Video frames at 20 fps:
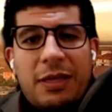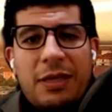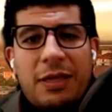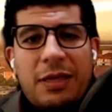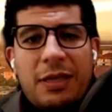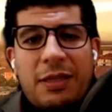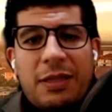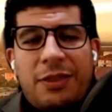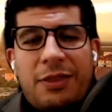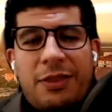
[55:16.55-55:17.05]

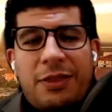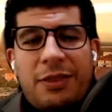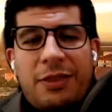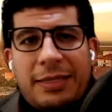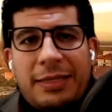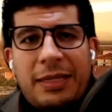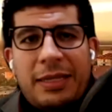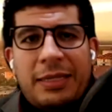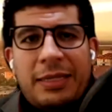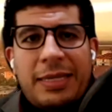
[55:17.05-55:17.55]

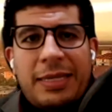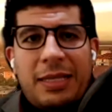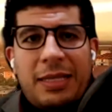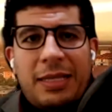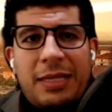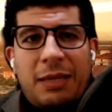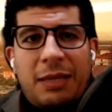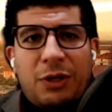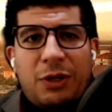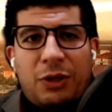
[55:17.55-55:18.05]
that
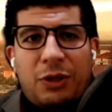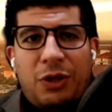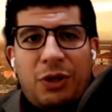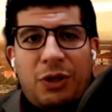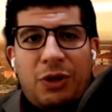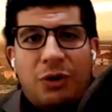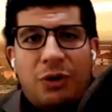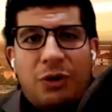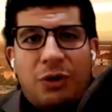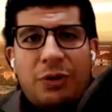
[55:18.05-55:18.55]
Islamic
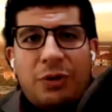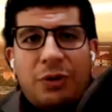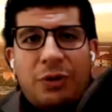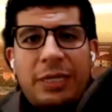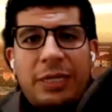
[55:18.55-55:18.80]
law